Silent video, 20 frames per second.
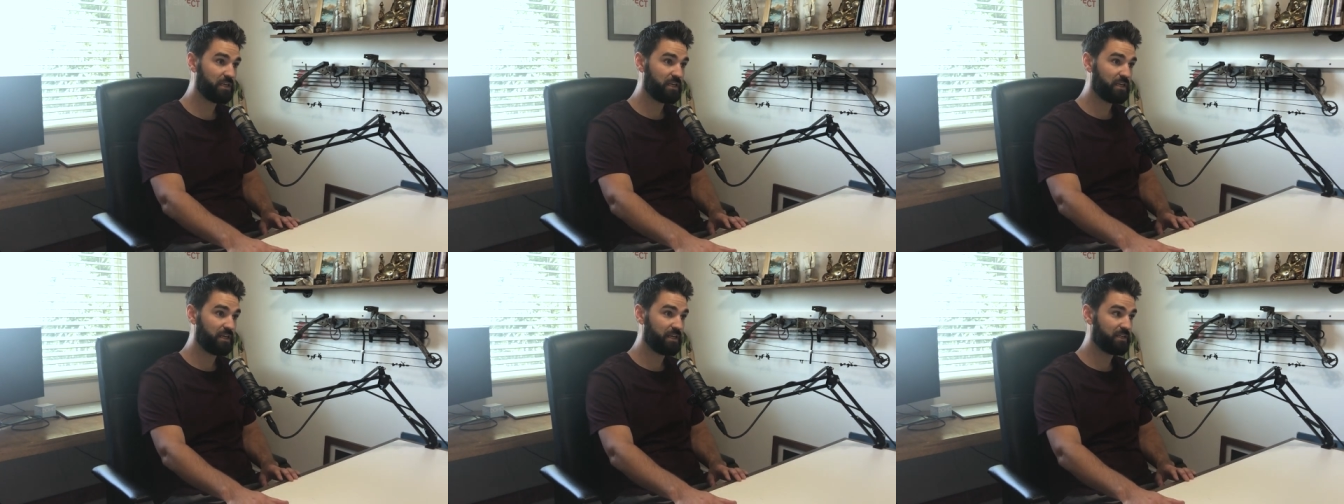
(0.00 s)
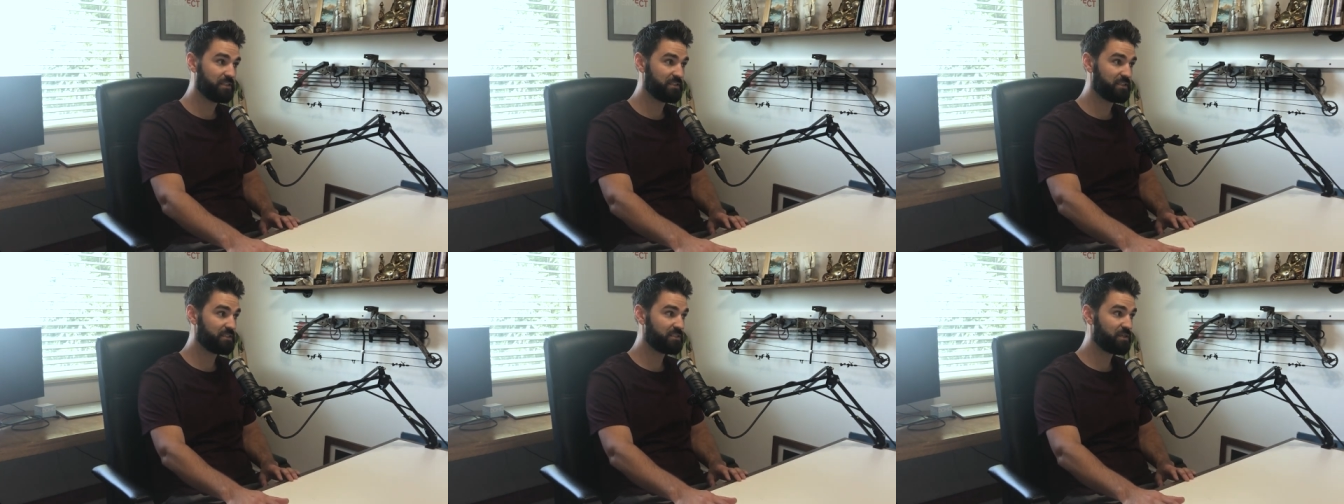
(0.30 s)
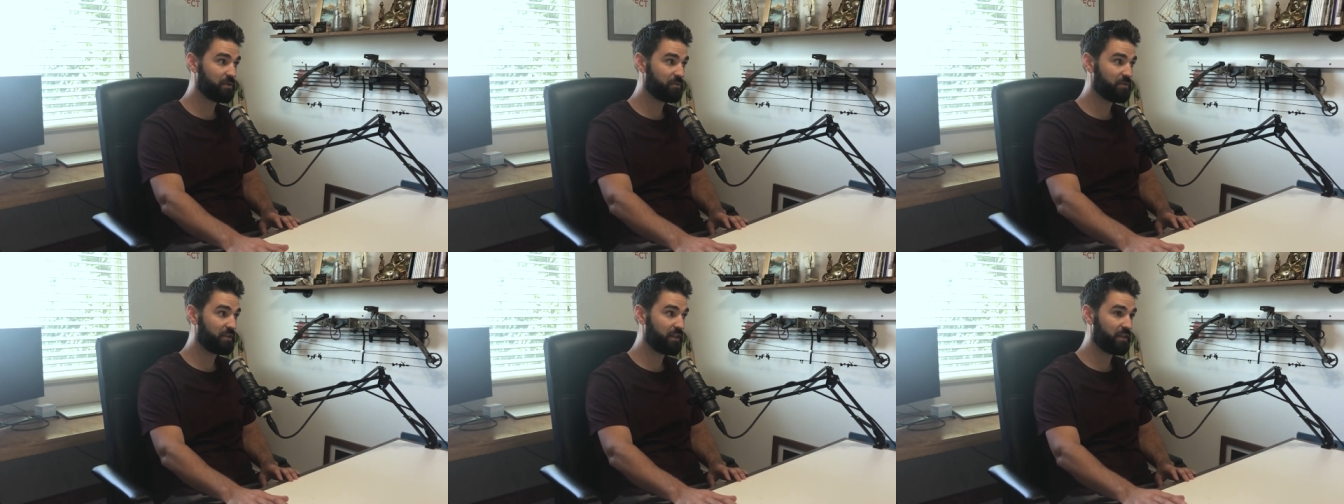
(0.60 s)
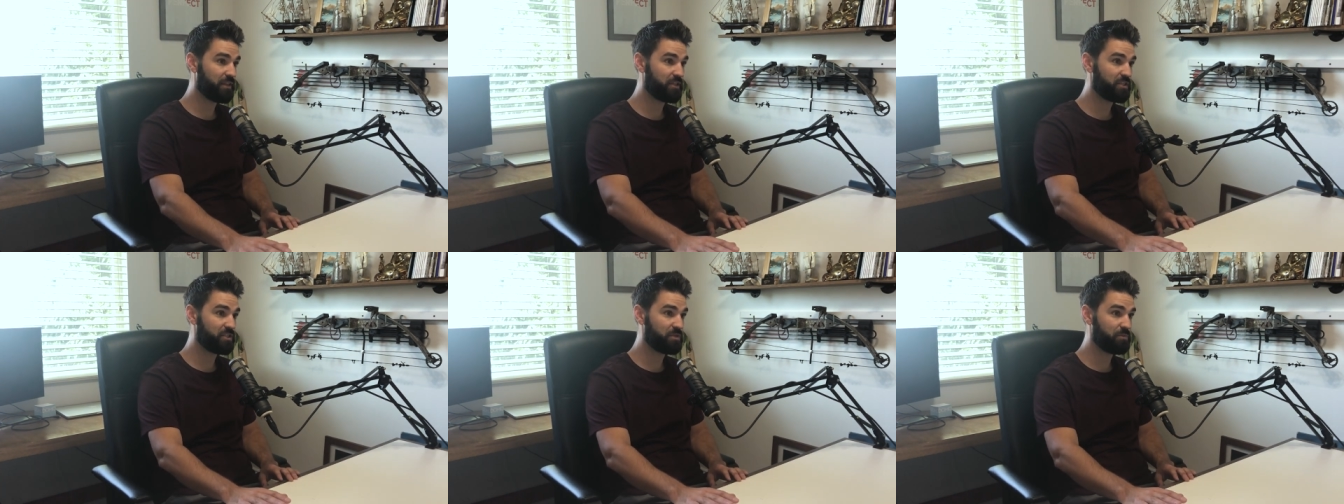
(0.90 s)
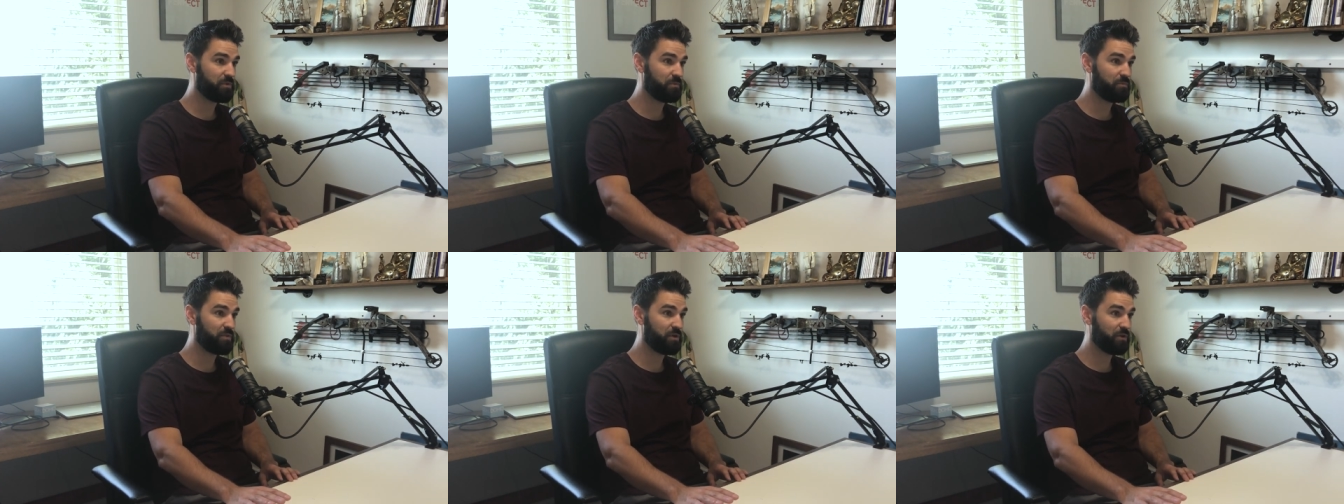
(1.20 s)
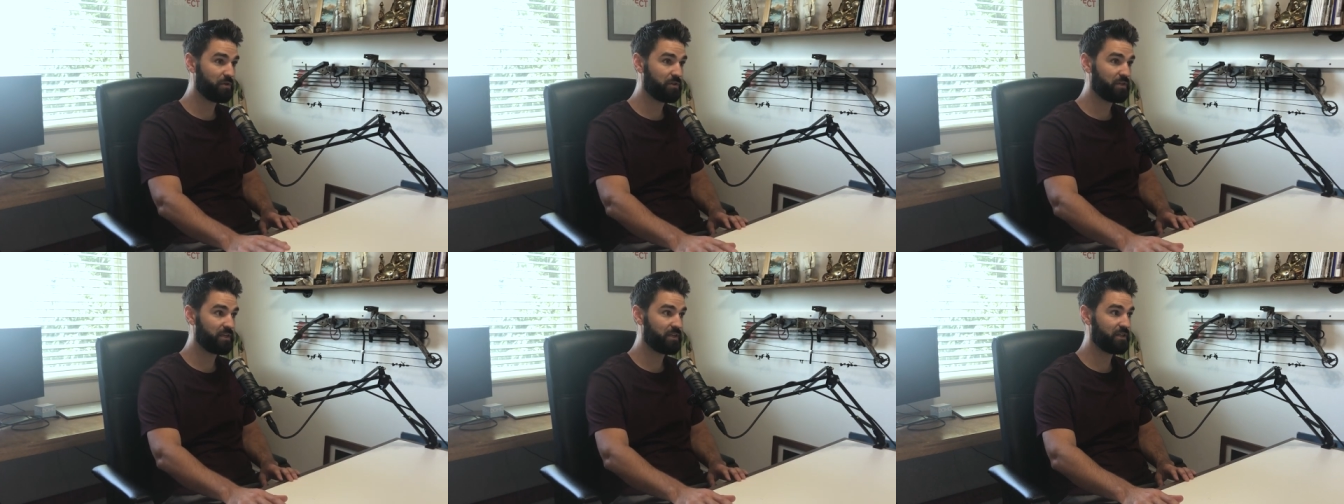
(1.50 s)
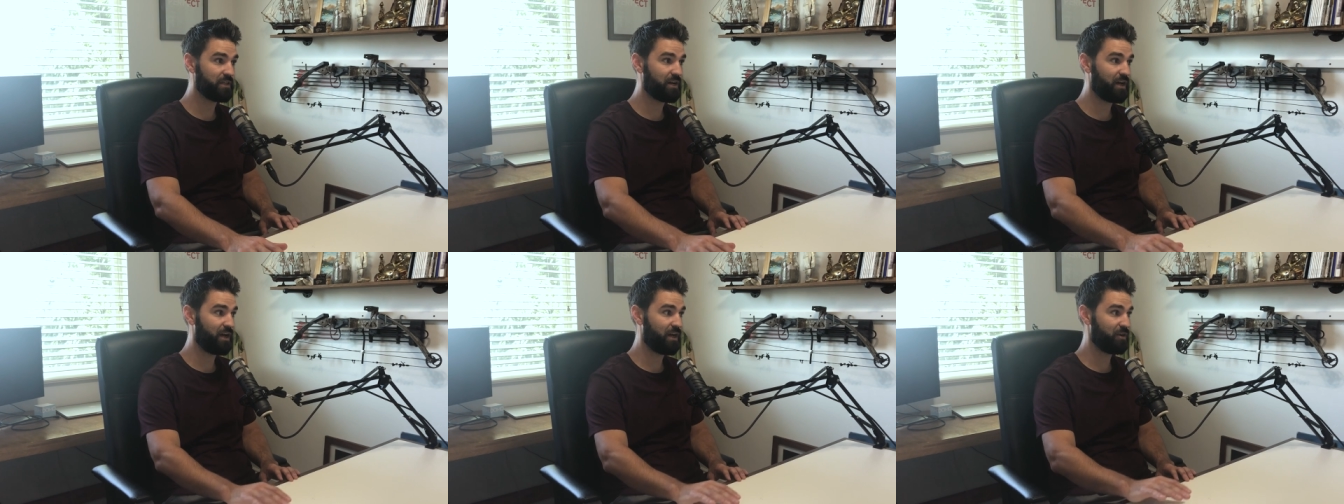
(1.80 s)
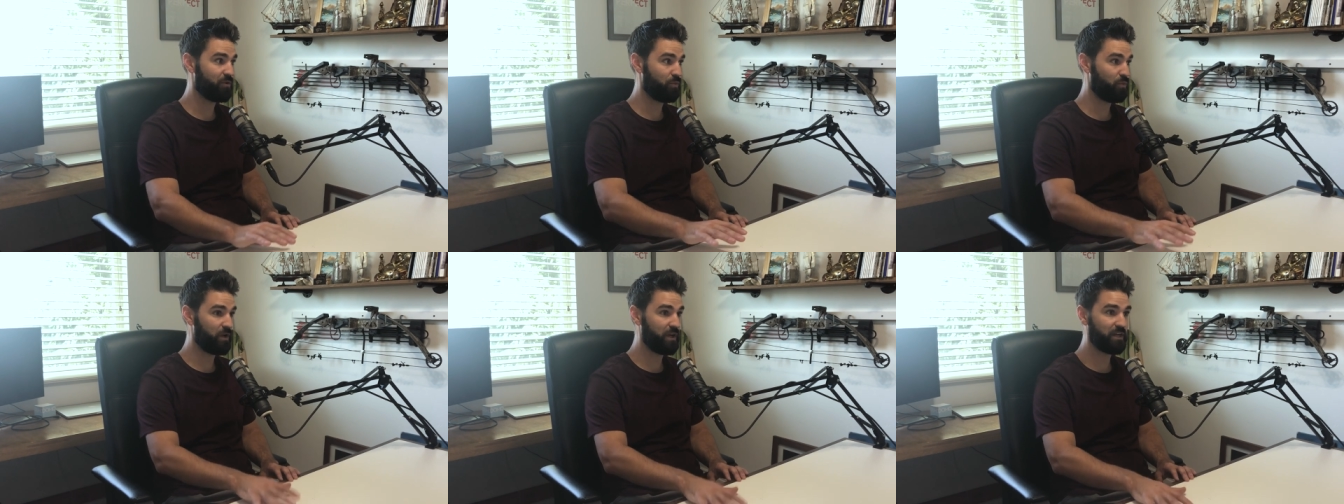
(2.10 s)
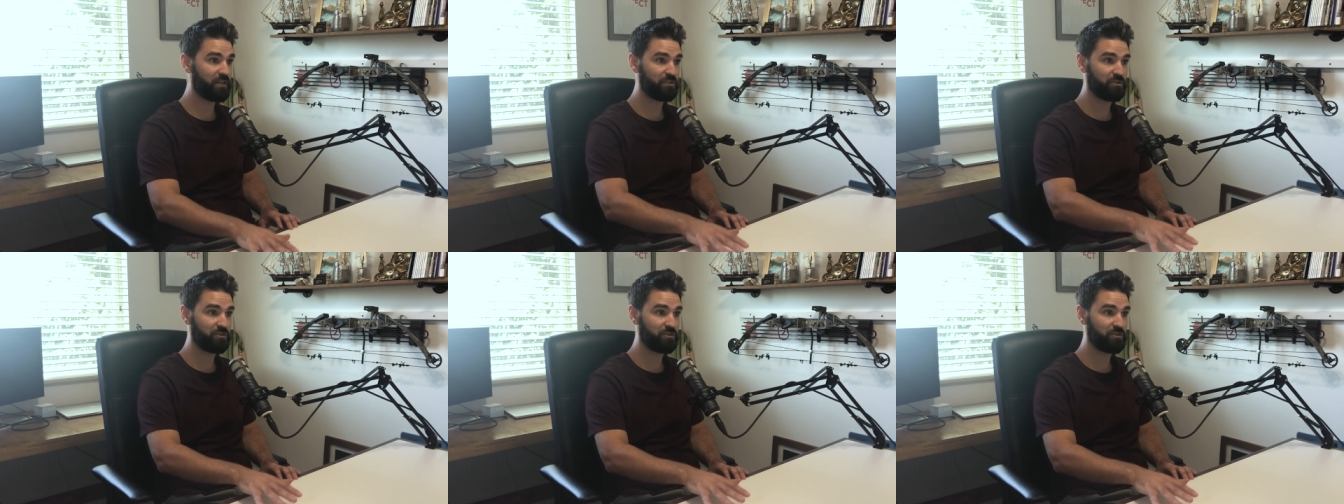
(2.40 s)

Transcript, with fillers: Is this something that they should be building on Wix